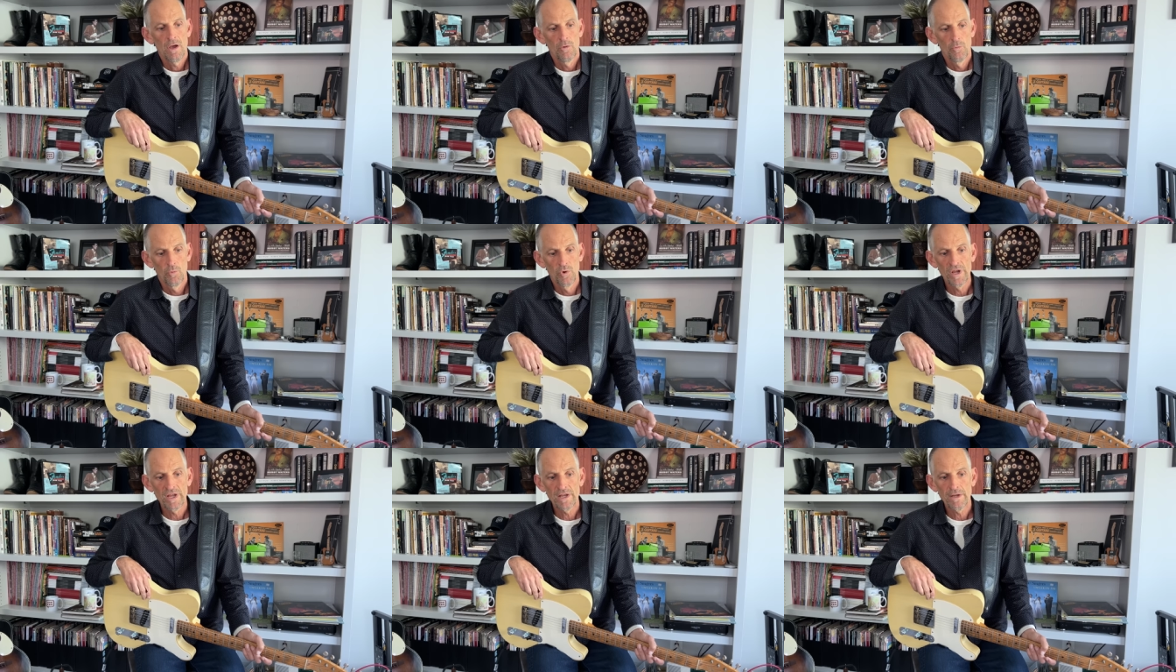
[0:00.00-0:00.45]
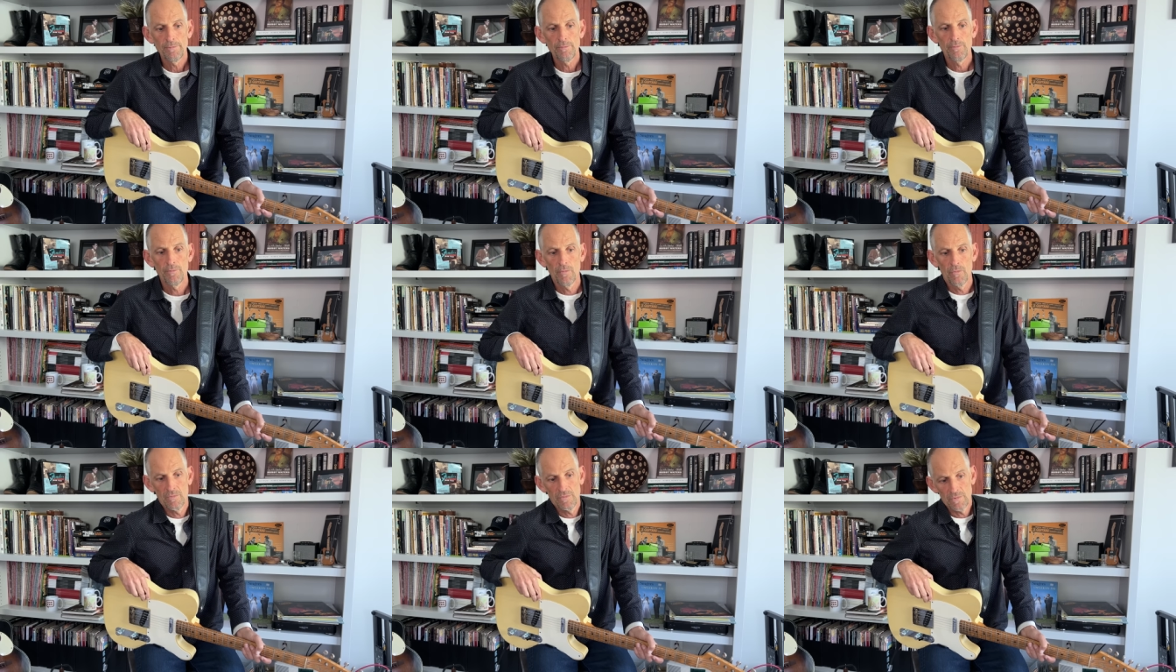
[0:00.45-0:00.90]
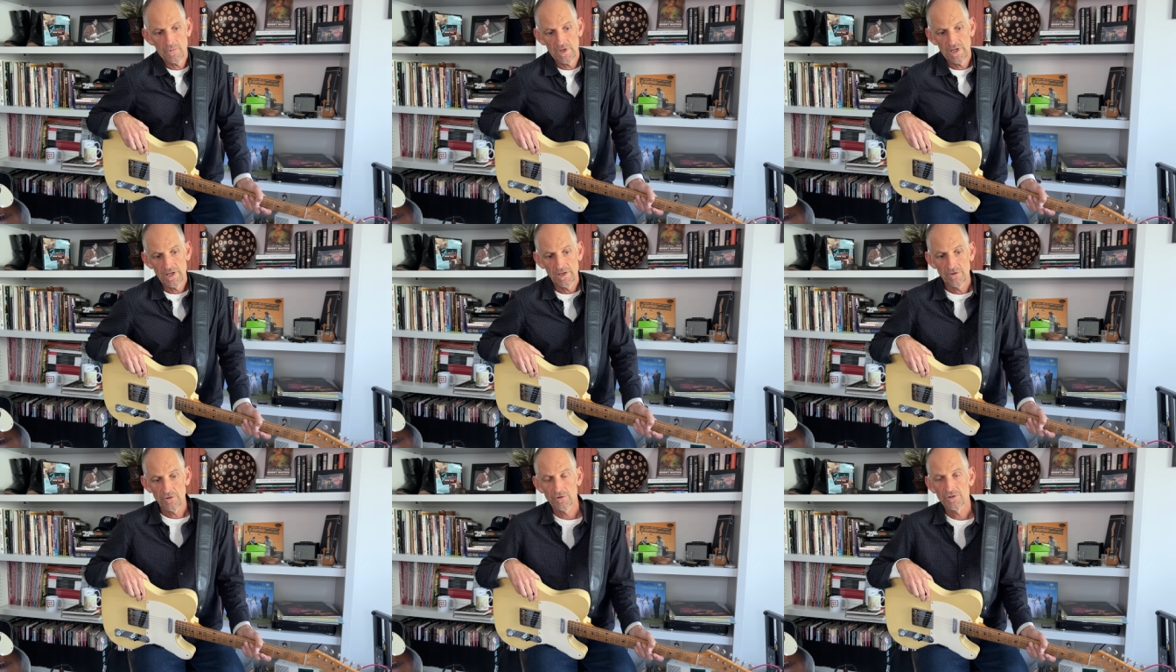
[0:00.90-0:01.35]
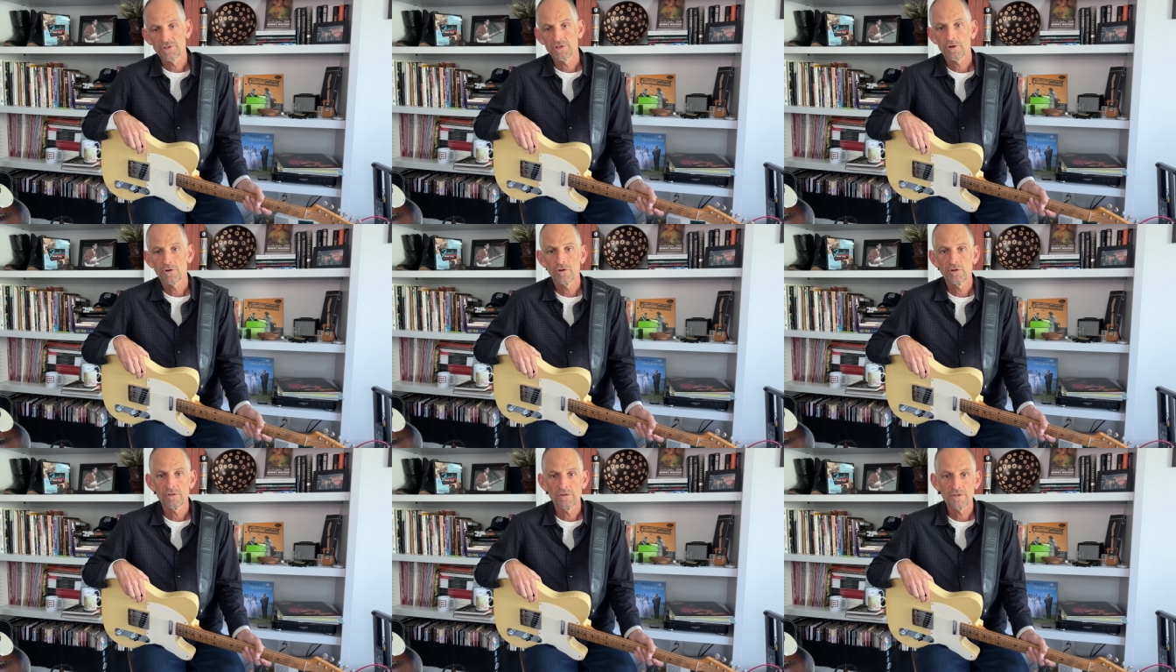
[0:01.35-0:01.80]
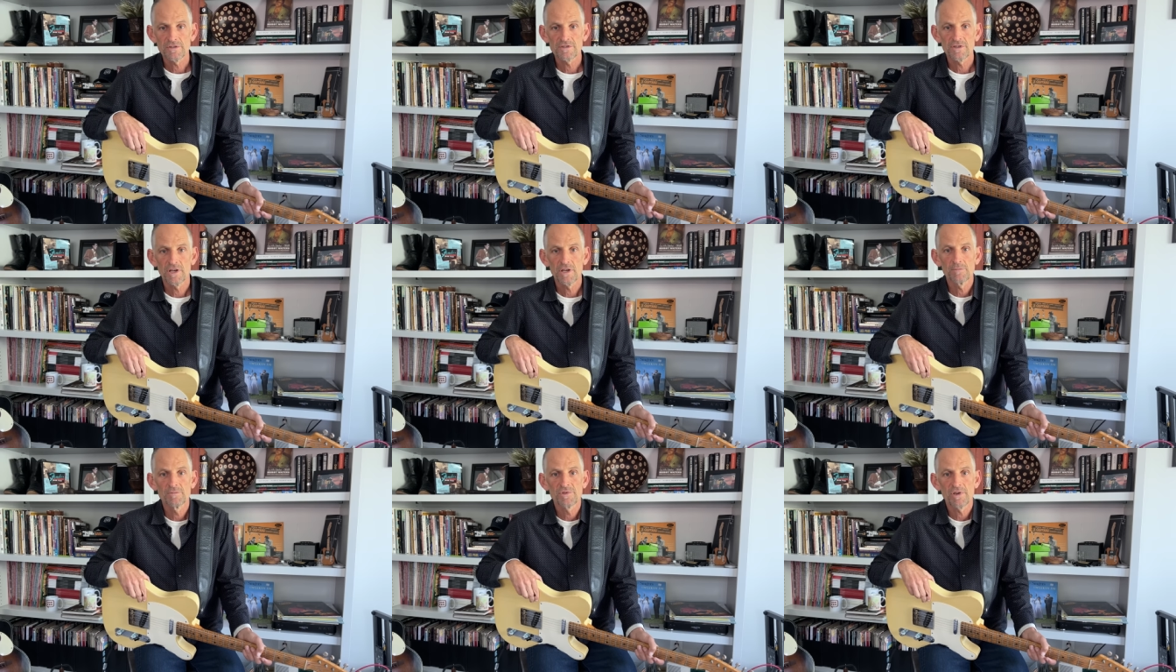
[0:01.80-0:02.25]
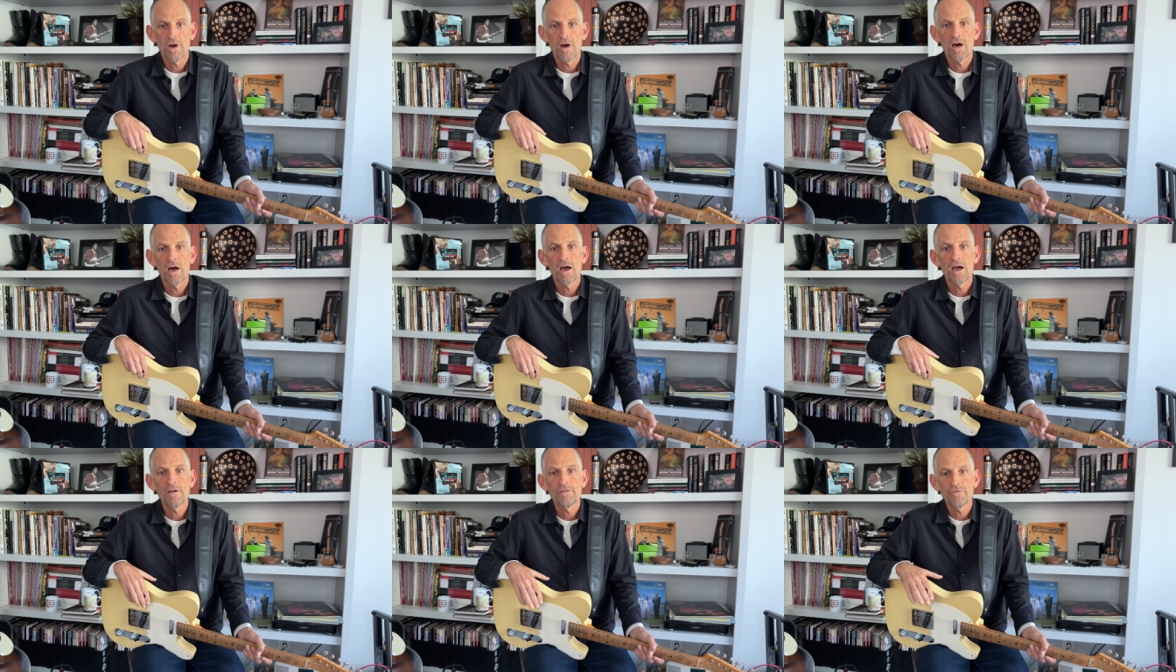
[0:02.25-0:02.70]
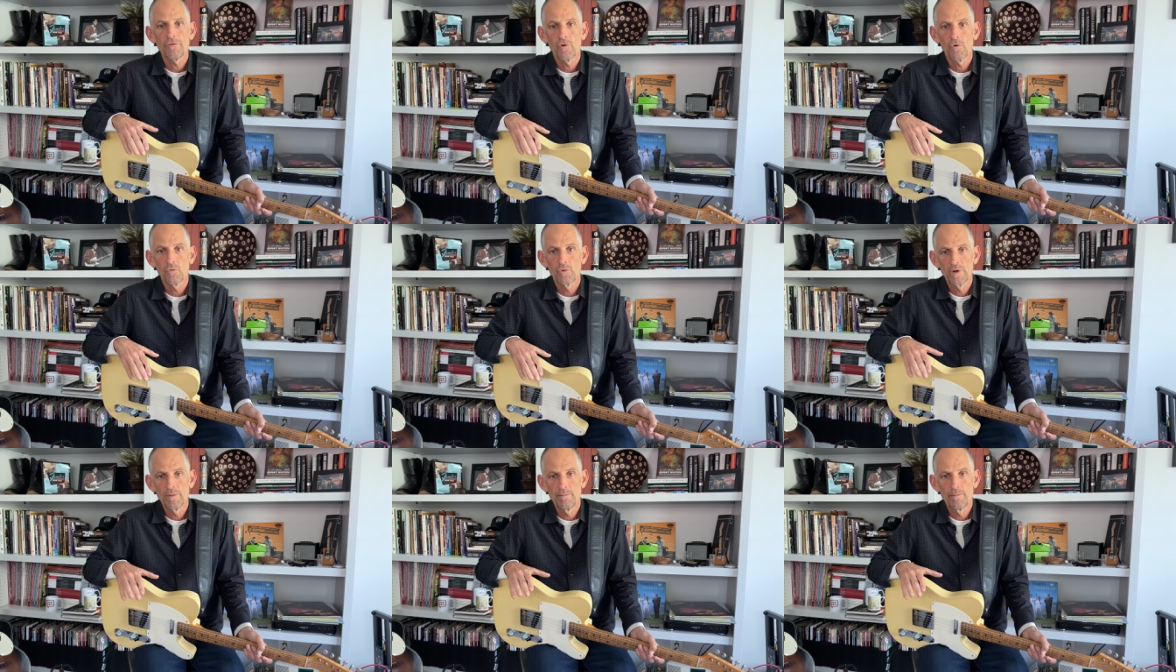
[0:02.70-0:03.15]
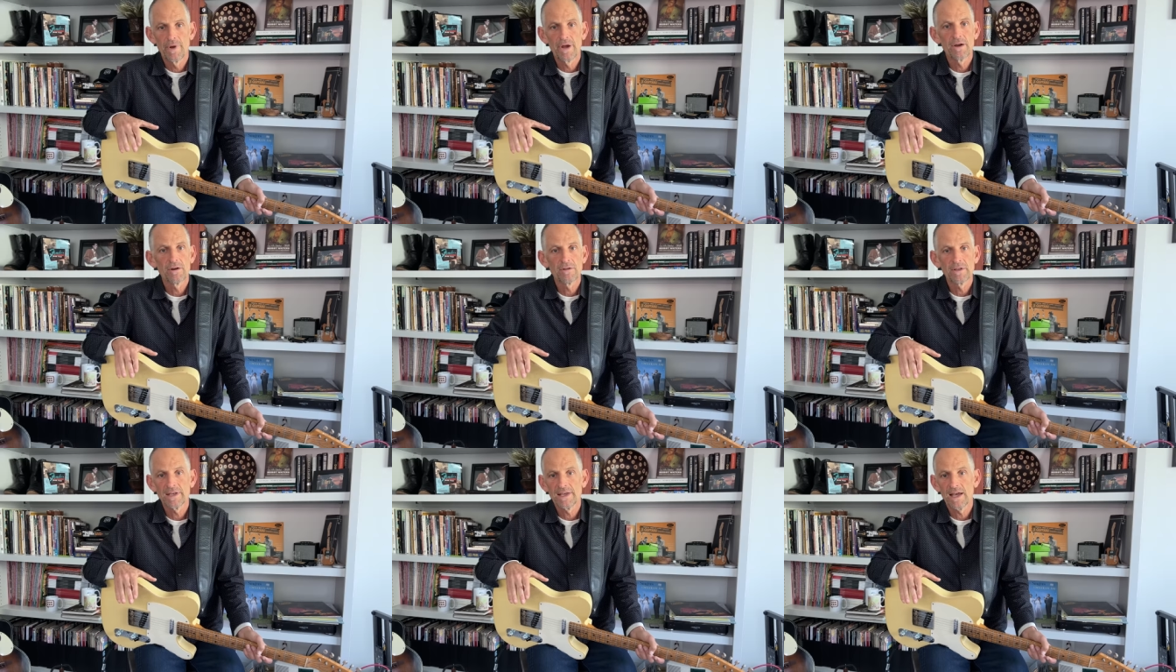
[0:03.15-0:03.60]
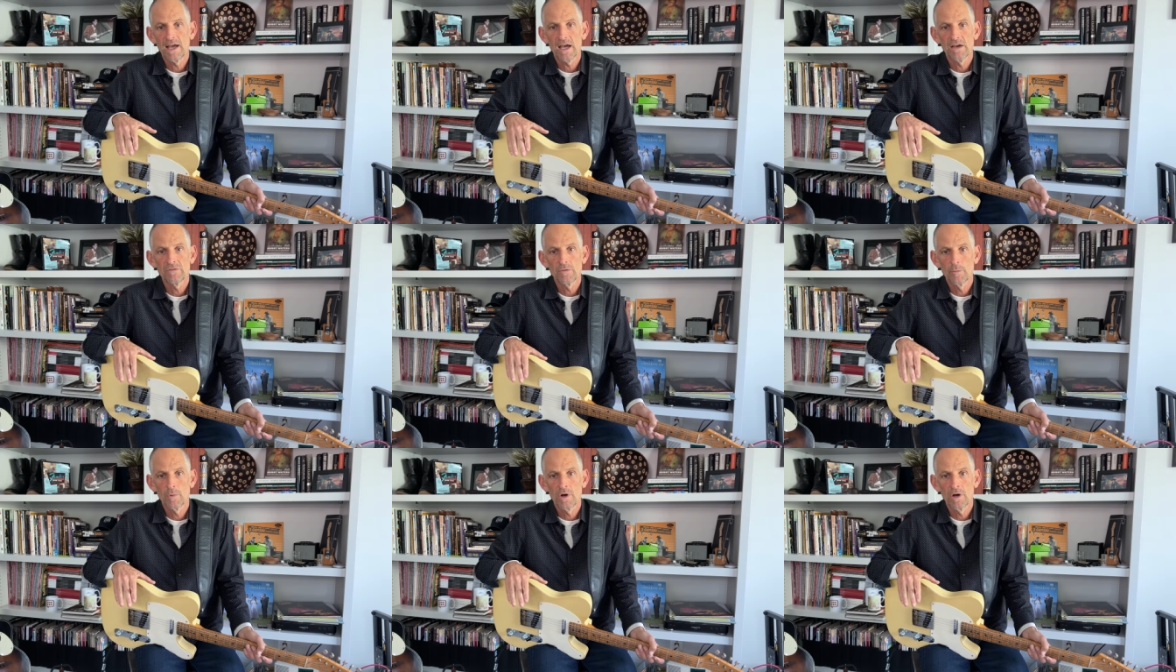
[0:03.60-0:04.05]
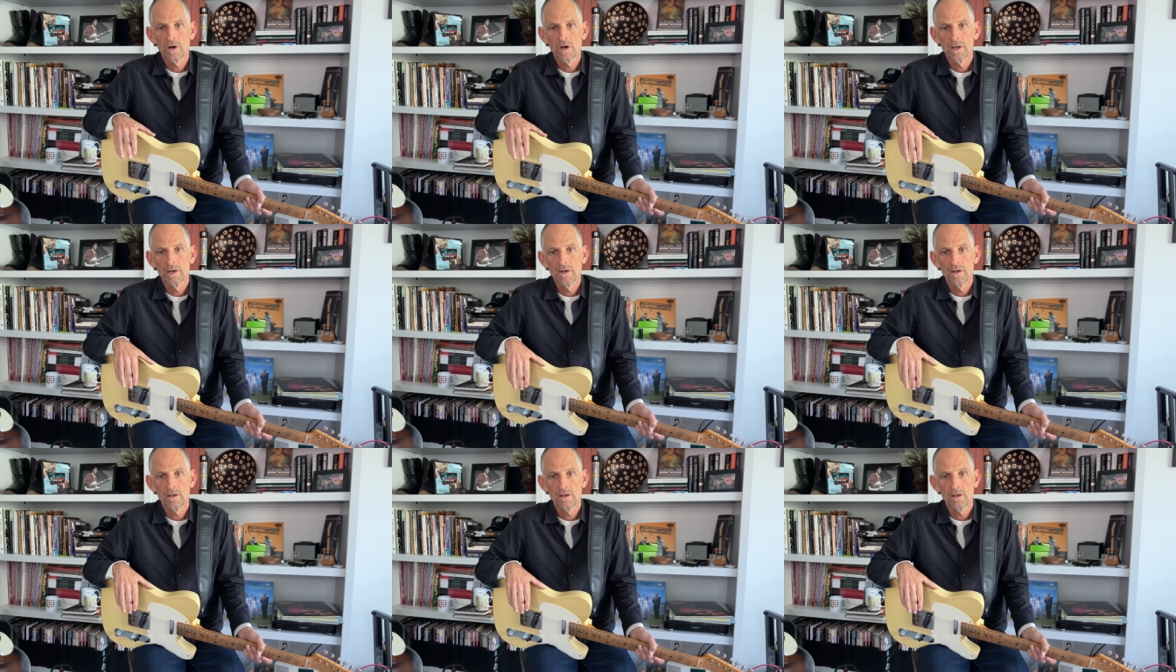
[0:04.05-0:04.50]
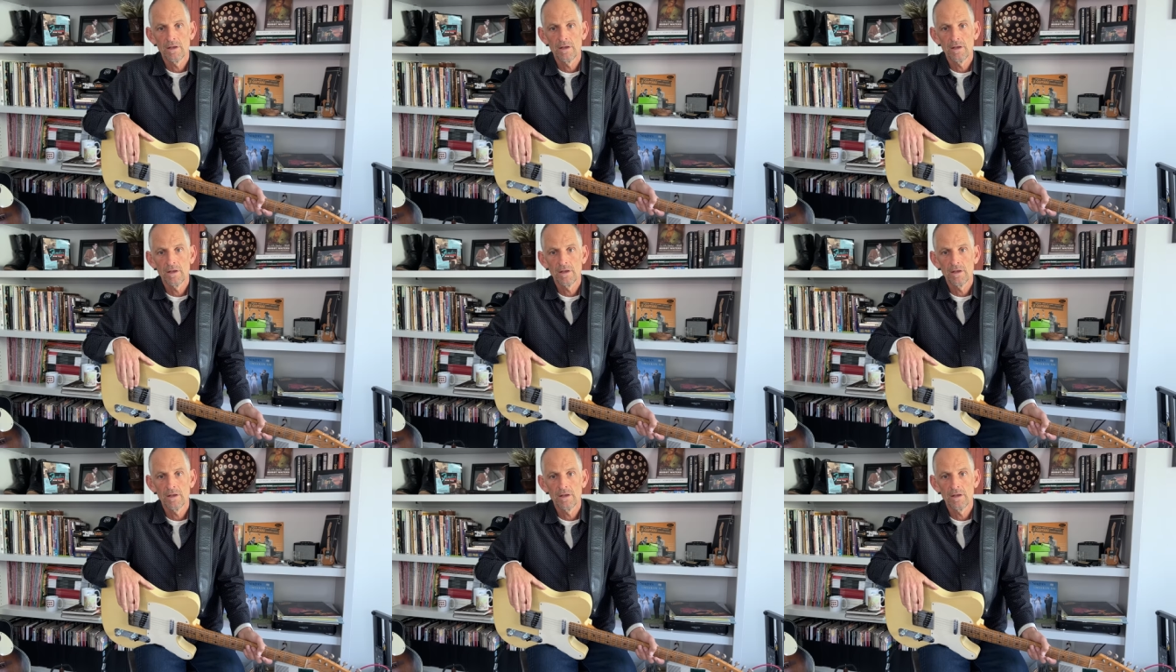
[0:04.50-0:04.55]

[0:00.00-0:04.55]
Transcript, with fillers: we either turn the subs off or we barely have them on.